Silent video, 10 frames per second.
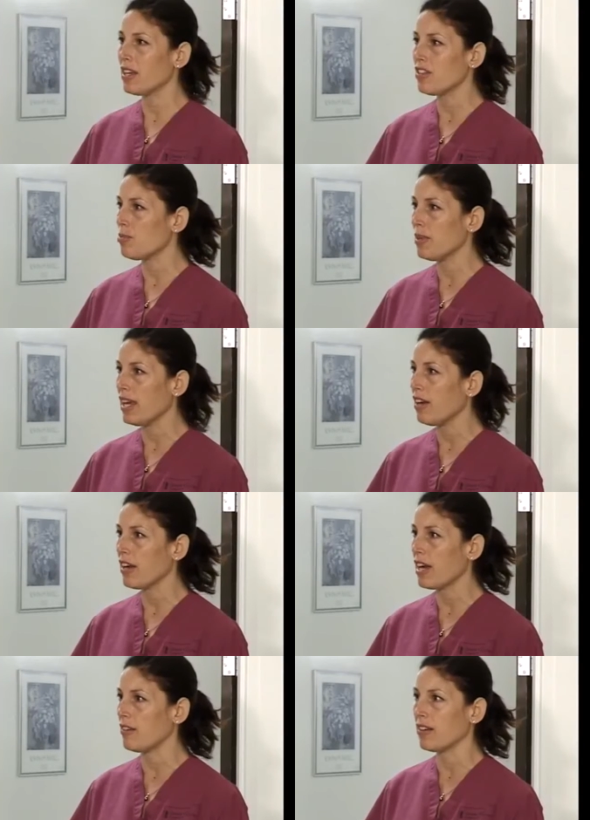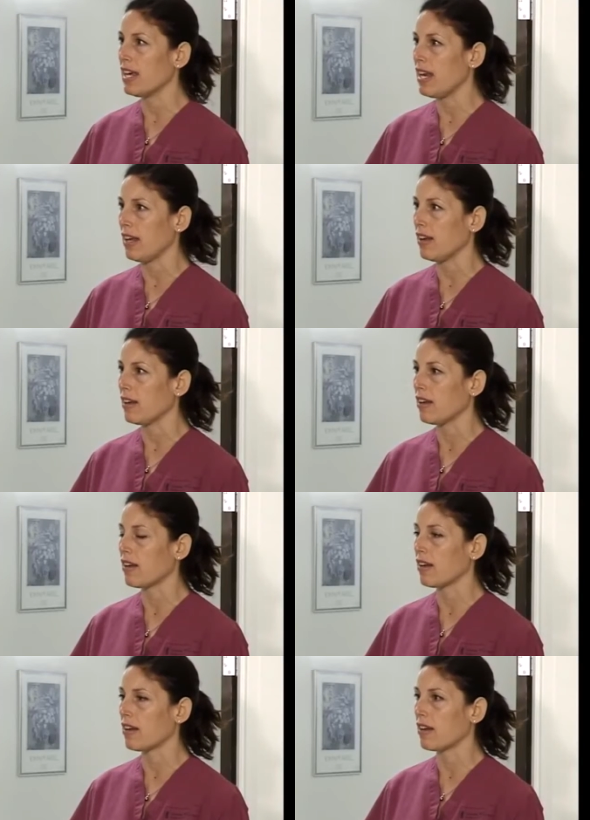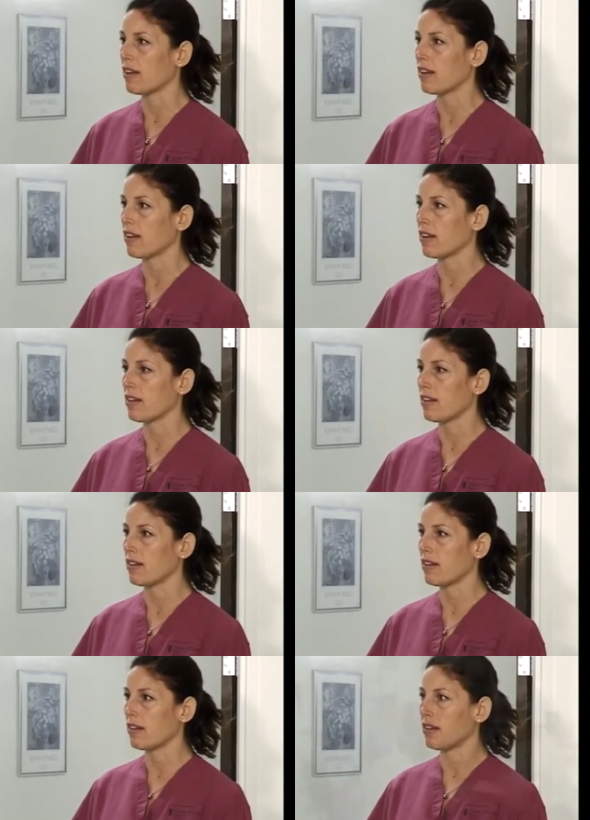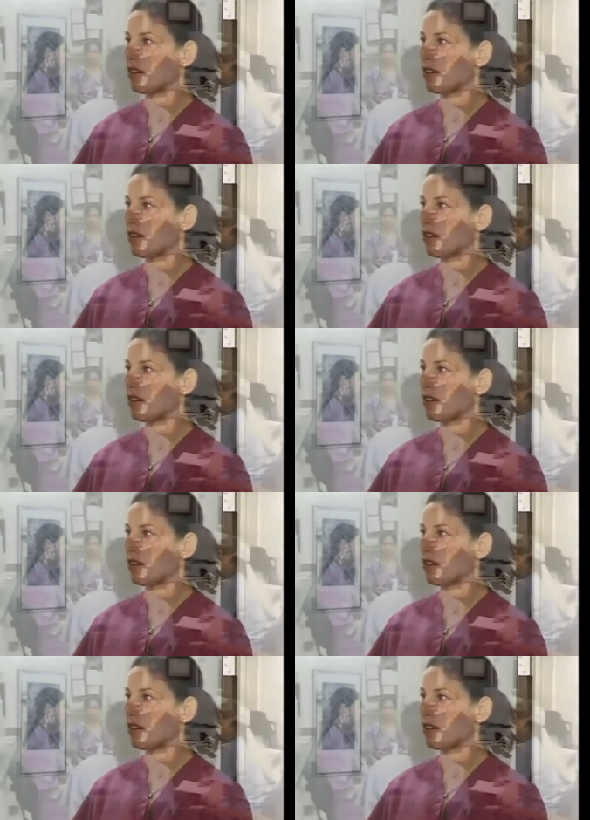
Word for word: do arise, a nurse's commitment is again to act